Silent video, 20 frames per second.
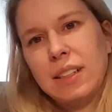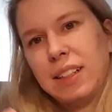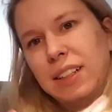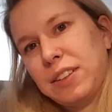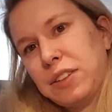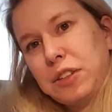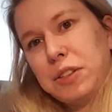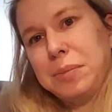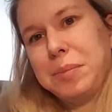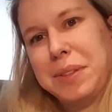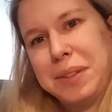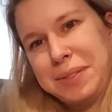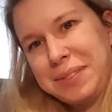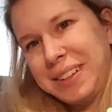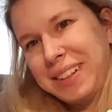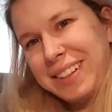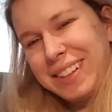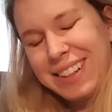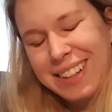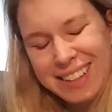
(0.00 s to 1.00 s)
could be
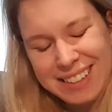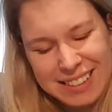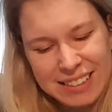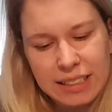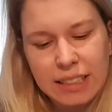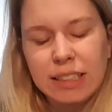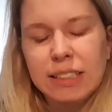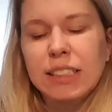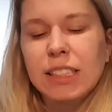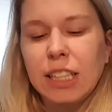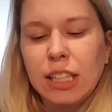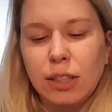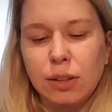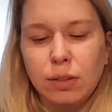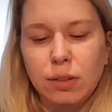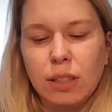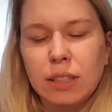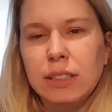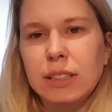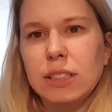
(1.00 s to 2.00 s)
one. It's
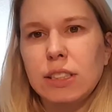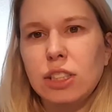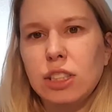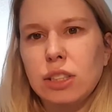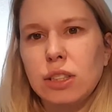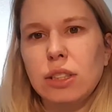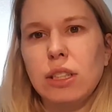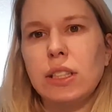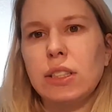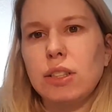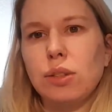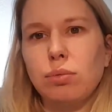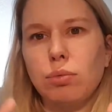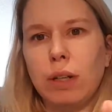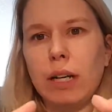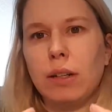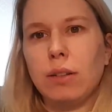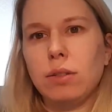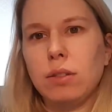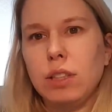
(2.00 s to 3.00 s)
cute. It's
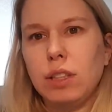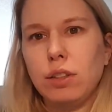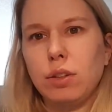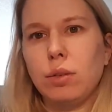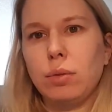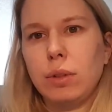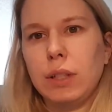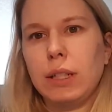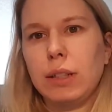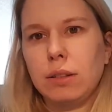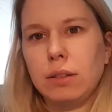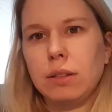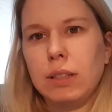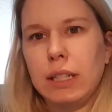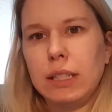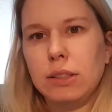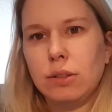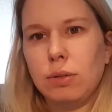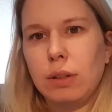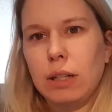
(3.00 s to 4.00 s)
round, like
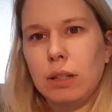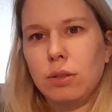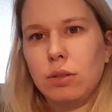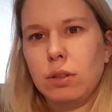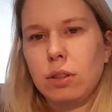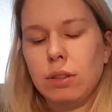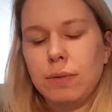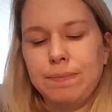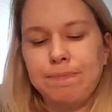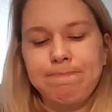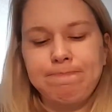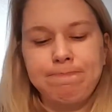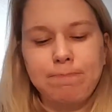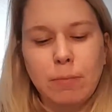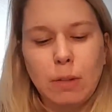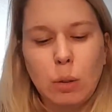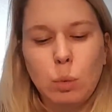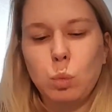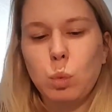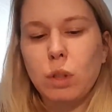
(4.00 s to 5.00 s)
nice round
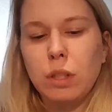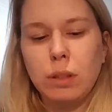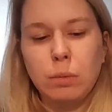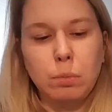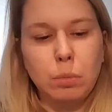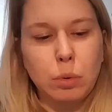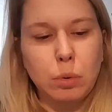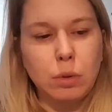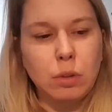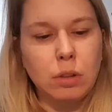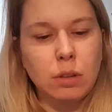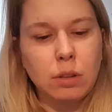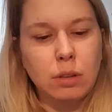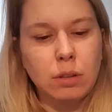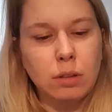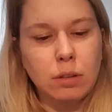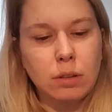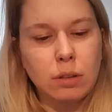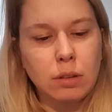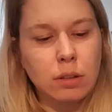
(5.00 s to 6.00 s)
wooden bowl.
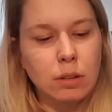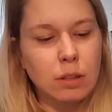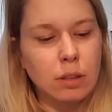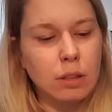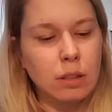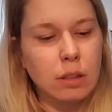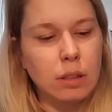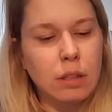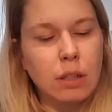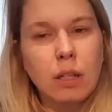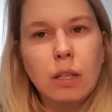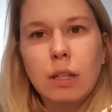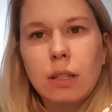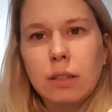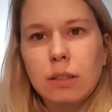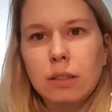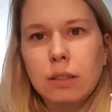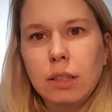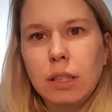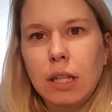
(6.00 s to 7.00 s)

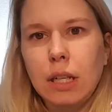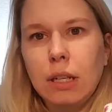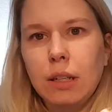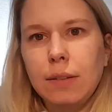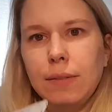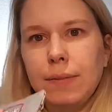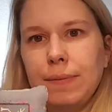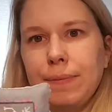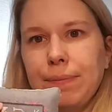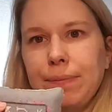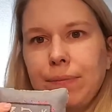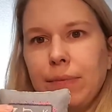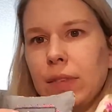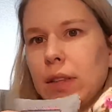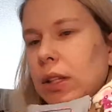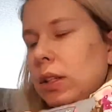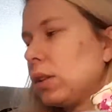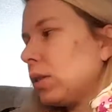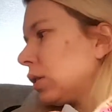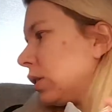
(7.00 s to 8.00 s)
So yeah,
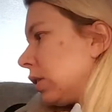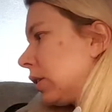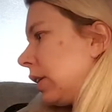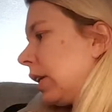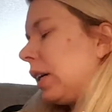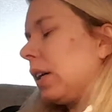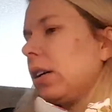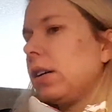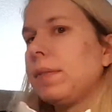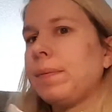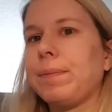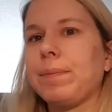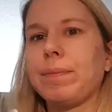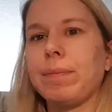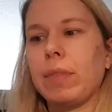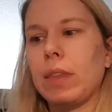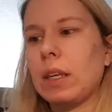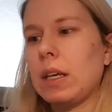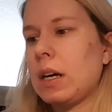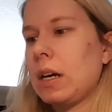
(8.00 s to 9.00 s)
those are in there.
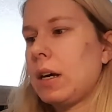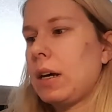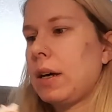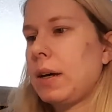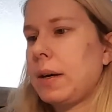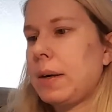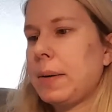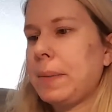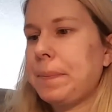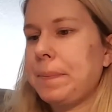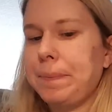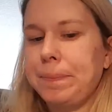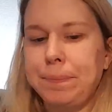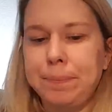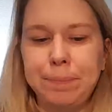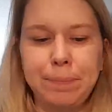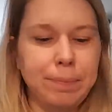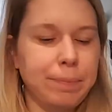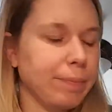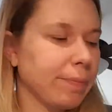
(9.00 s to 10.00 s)
Oh,
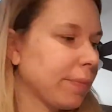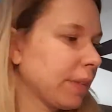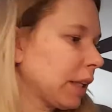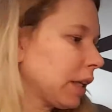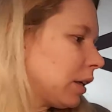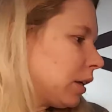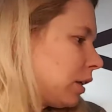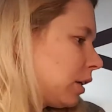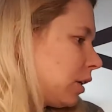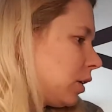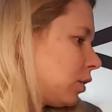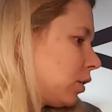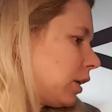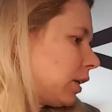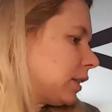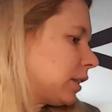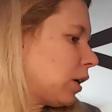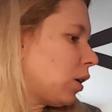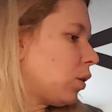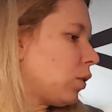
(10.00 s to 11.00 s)

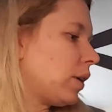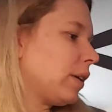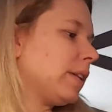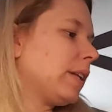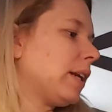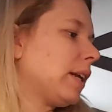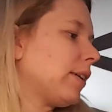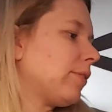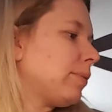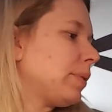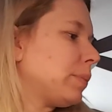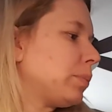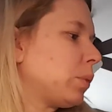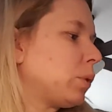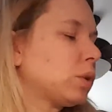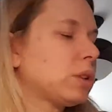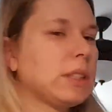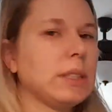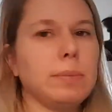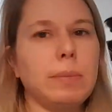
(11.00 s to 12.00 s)
and then
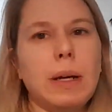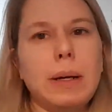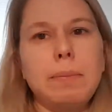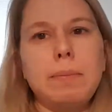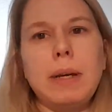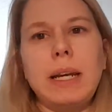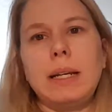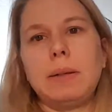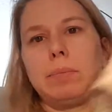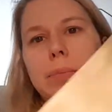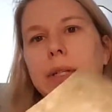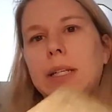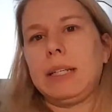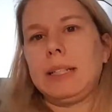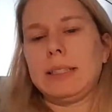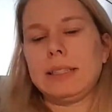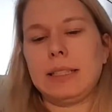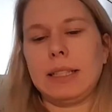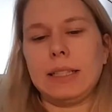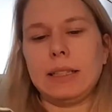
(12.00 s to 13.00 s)
my main
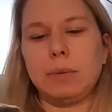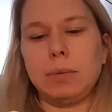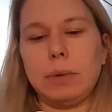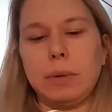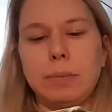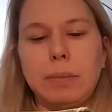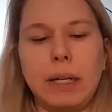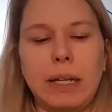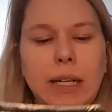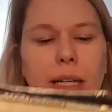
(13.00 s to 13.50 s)
piece has been my